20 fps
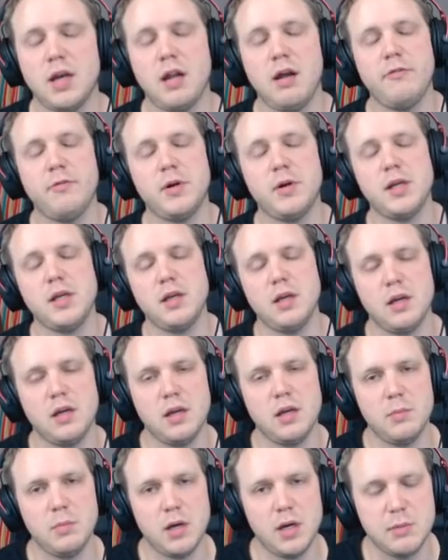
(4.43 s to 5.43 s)
Hello, everybody.
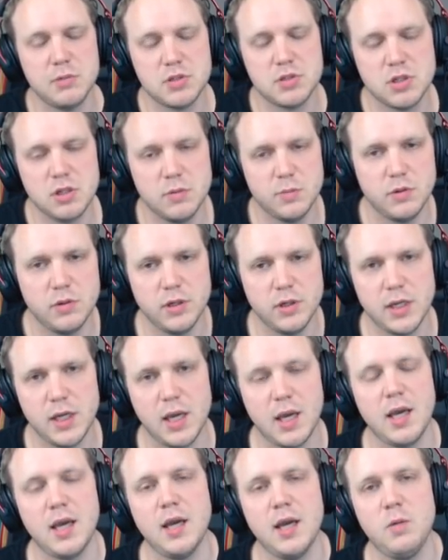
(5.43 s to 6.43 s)
Uh, my name is Good Boy,
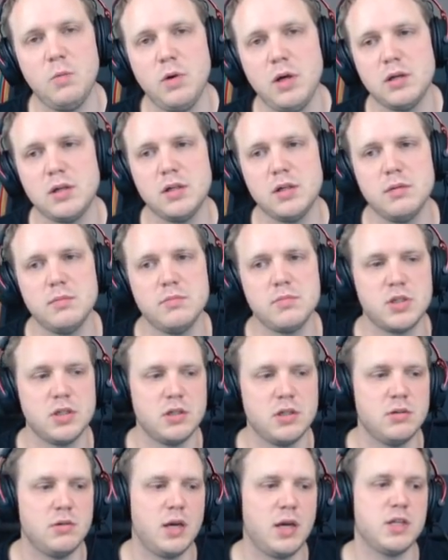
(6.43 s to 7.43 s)
and welcome
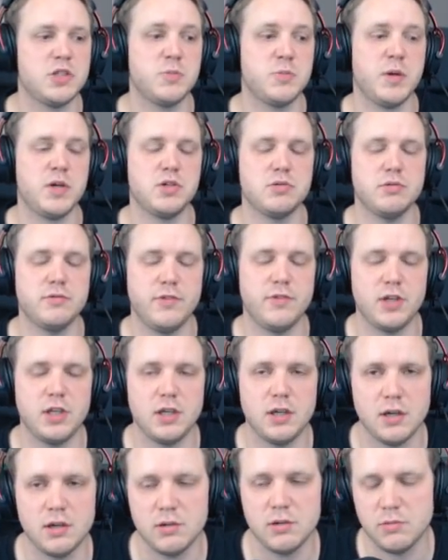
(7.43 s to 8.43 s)
to a special
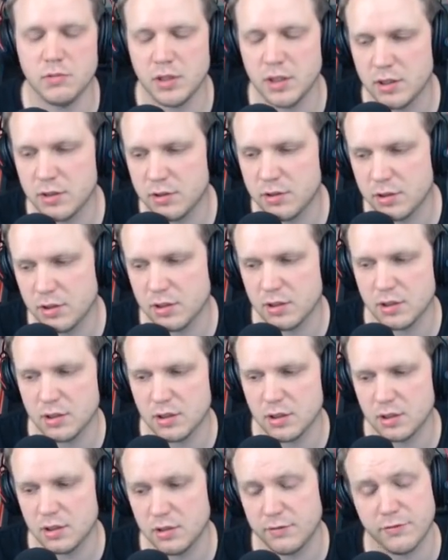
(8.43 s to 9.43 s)
video with
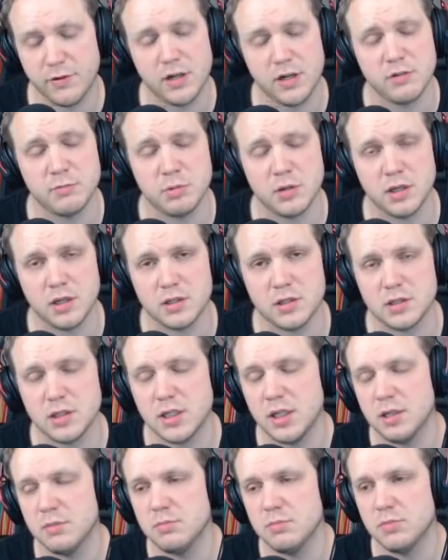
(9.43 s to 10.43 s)
uh, a good friend of mine,
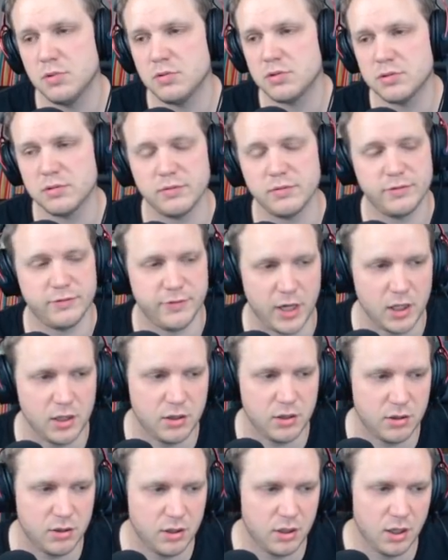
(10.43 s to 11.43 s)
actually, Immortal
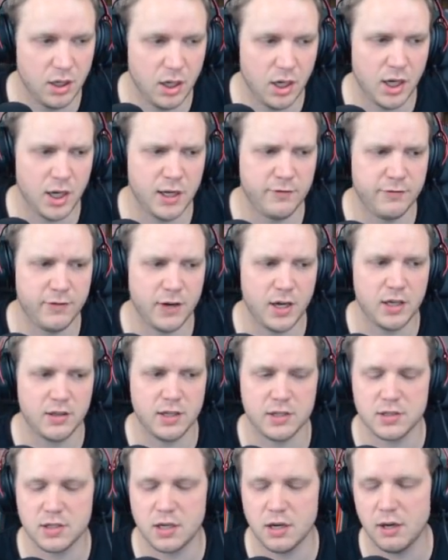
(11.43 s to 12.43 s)
Faith. Hey, Faith,
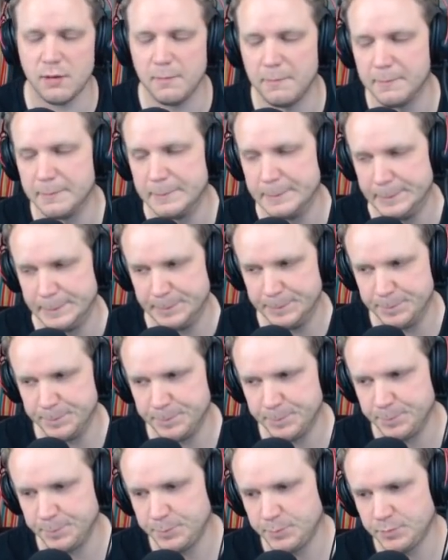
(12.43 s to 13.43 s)
how's it going?
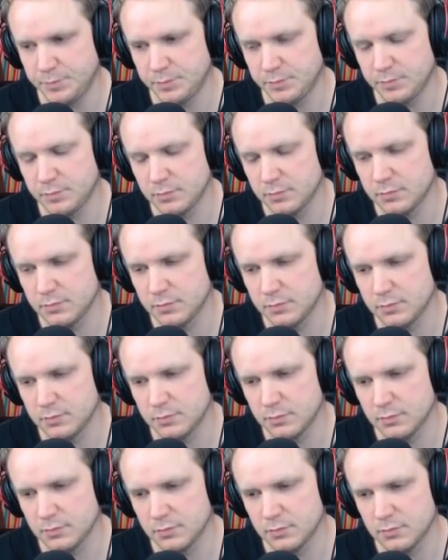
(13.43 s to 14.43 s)
Hey, man. How are you
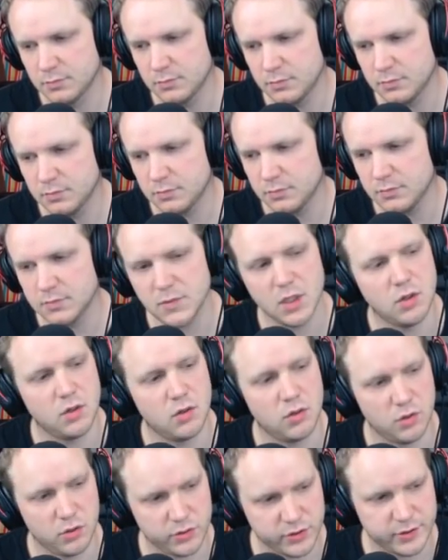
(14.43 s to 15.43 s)
doing?
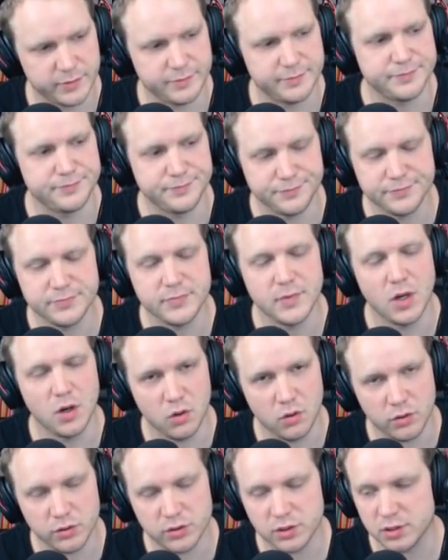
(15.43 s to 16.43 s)
Awesome.
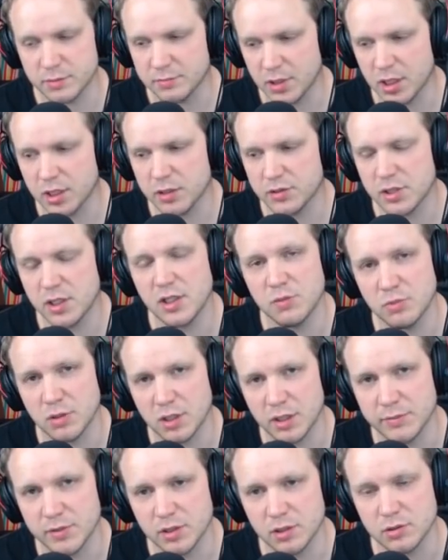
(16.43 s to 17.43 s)
Awesome. And I'll tell you
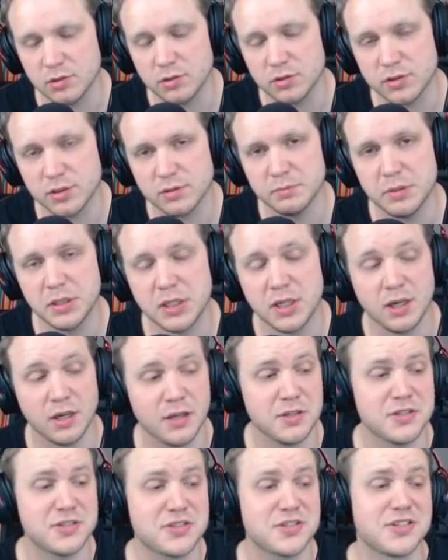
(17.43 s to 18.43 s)
why I'm doing awesome
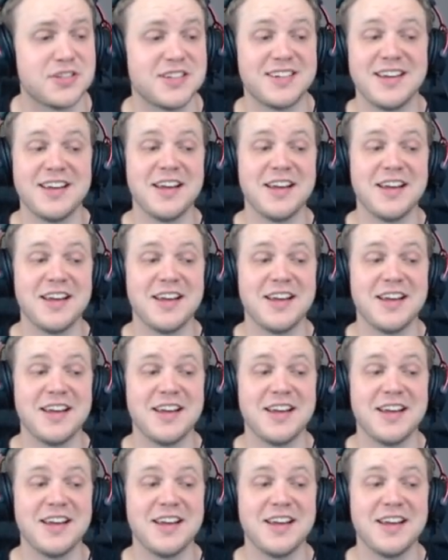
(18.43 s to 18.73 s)
because